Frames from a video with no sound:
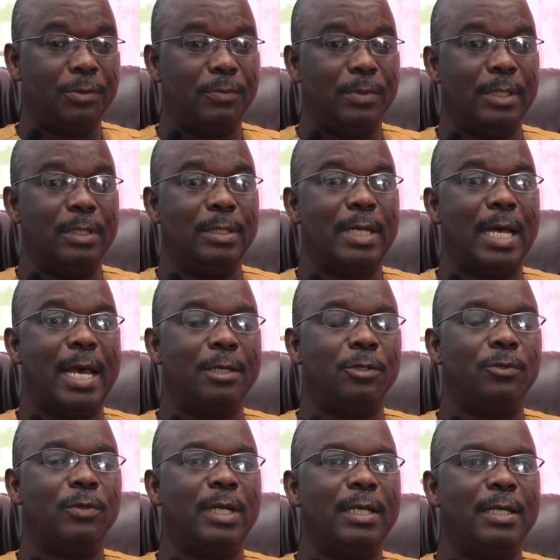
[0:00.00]
We
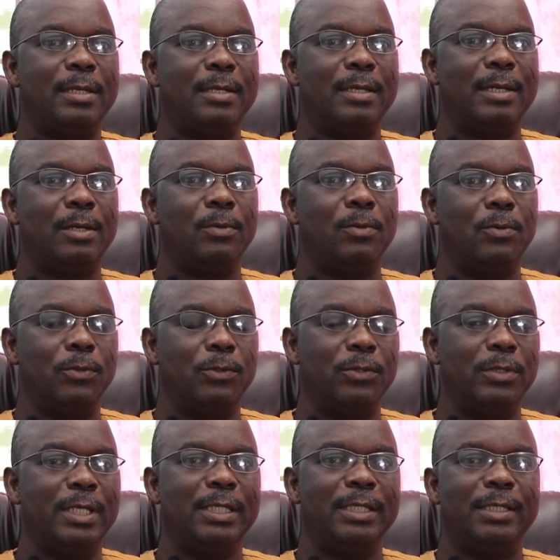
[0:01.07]
actually go to
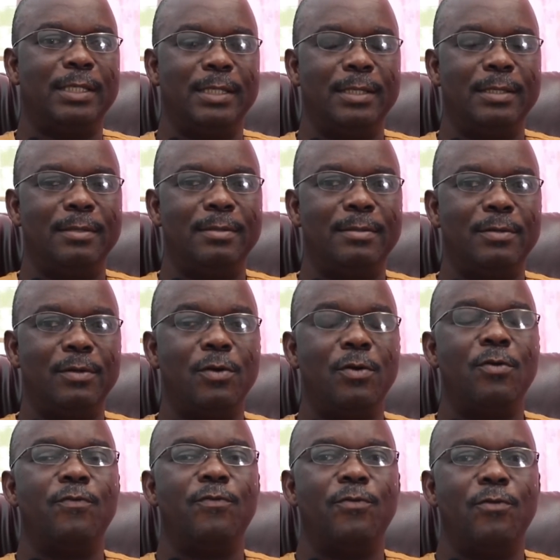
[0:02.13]
the scene,
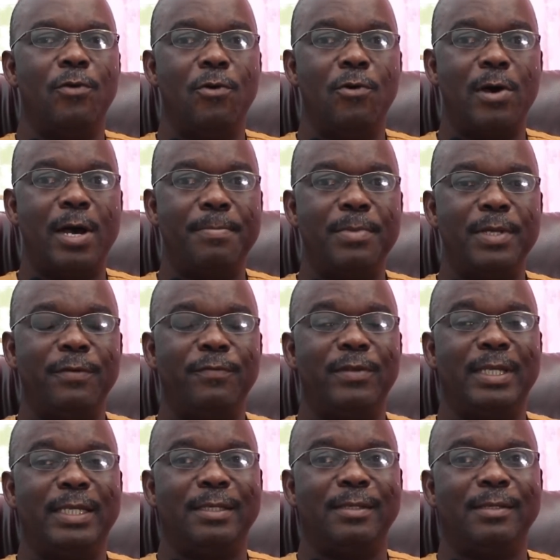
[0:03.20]
follow up. If
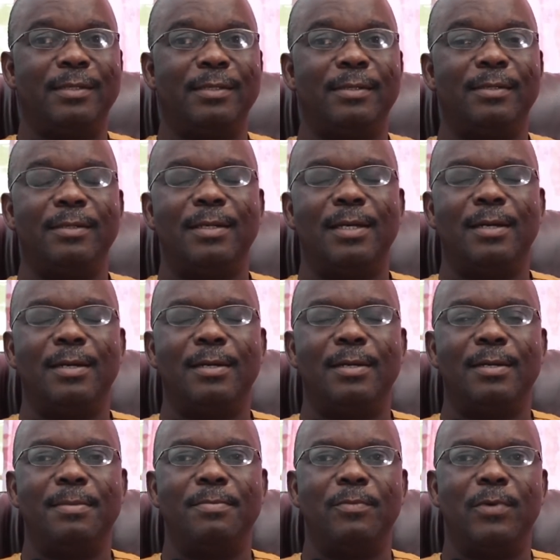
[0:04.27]
it is,
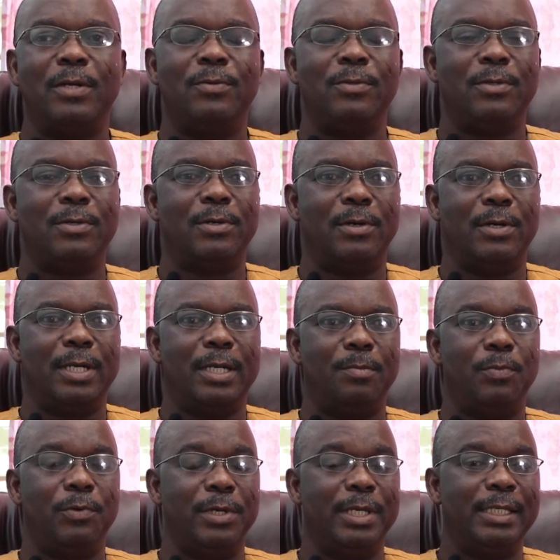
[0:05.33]
a
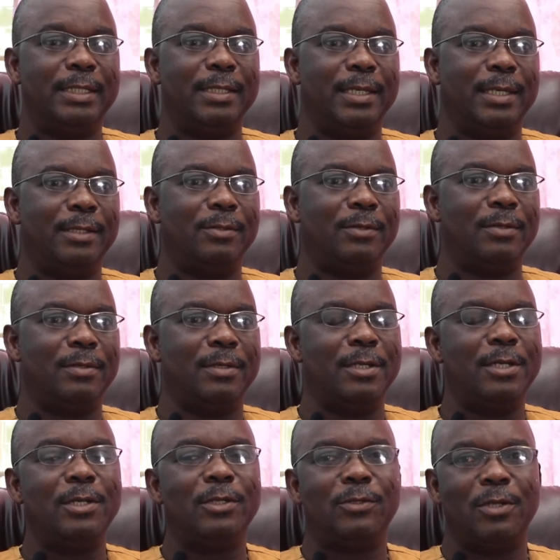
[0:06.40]
police case,
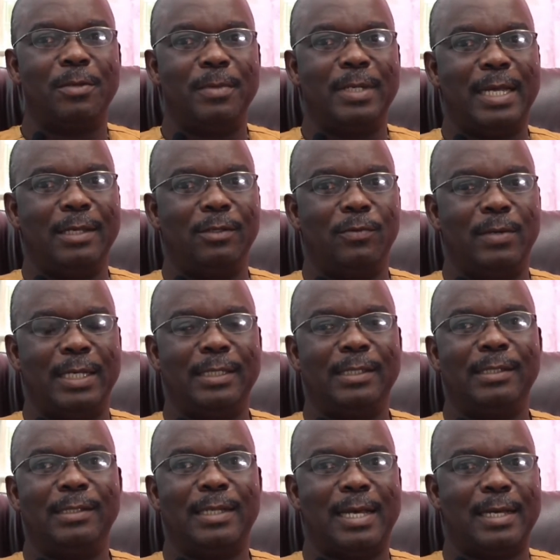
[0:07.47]
sometimes once
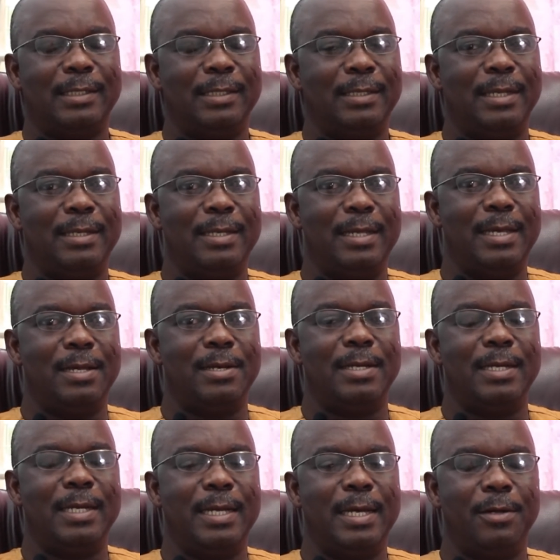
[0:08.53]
it's accident,
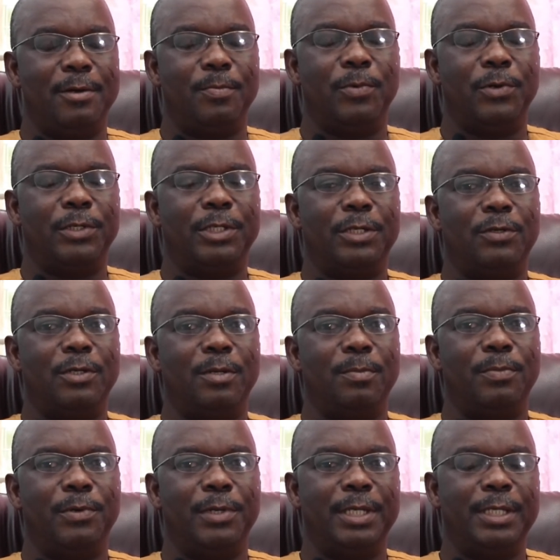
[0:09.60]
they are reported to the
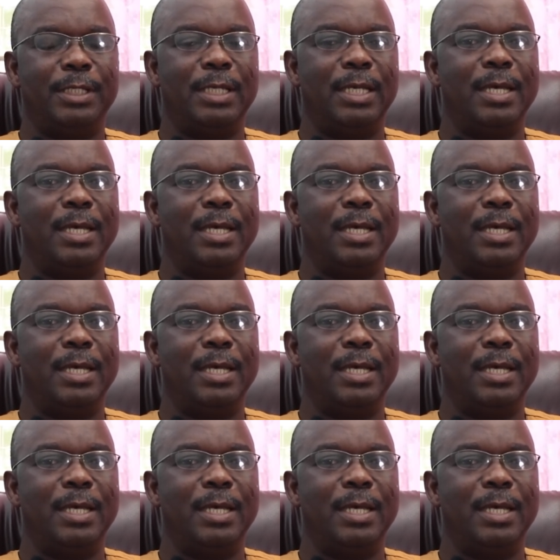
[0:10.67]
police.